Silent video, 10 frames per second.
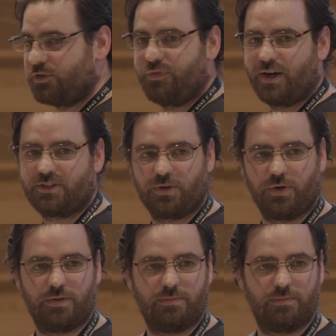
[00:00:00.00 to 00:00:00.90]
So far, so
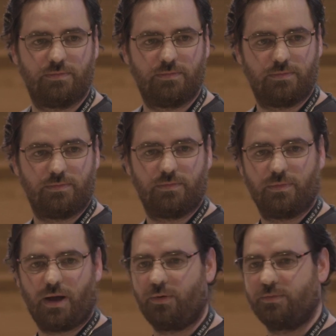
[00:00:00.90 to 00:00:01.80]
good.
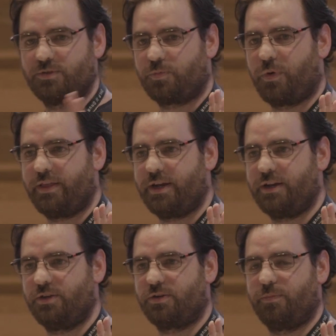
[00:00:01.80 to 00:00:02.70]
I'm
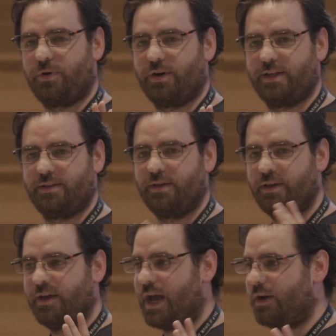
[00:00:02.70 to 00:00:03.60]
spreading a new component
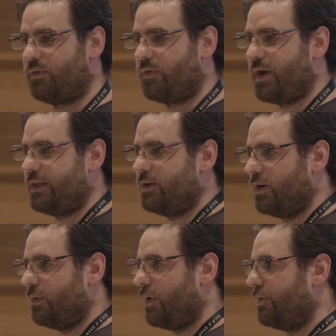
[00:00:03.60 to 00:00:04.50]
and overriding
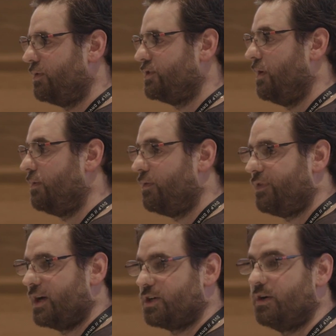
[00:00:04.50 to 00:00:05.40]
only one, function.
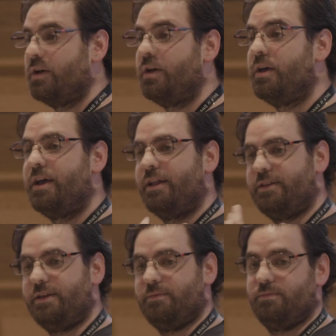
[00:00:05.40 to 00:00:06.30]
One function.
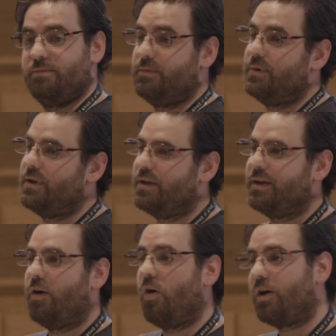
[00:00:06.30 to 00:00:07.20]
The
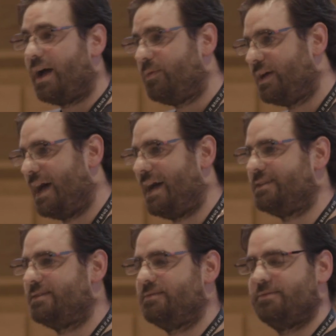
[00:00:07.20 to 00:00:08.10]
OCaml
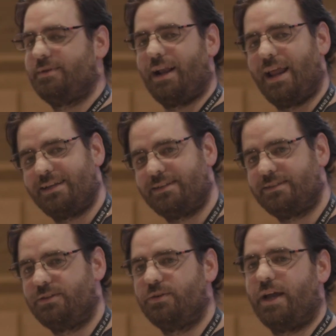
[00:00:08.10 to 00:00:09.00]
has
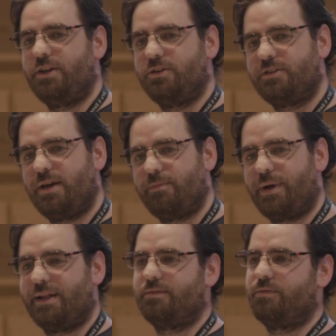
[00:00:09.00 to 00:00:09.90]
classes. You can use them,
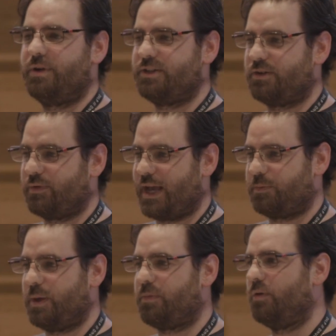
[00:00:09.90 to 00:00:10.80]
but reason
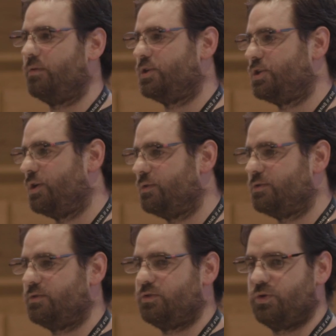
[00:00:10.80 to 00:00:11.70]
React people
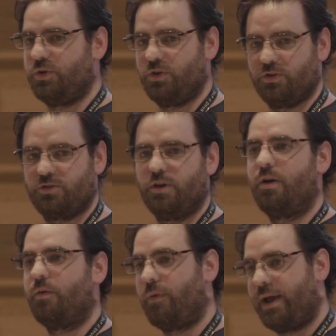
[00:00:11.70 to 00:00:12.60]
chose to use
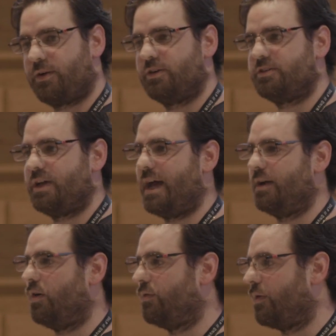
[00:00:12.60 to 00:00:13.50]
records
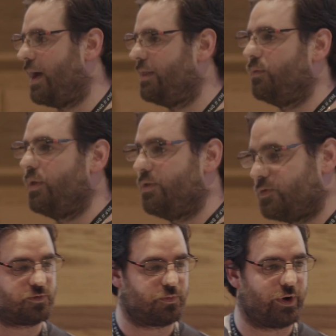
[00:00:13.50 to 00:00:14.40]
and overriding with
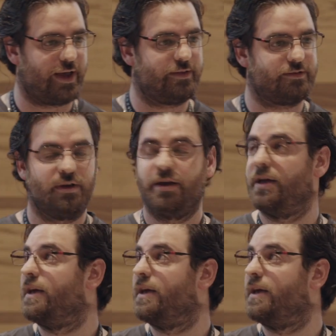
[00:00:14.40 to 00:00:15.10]
spreads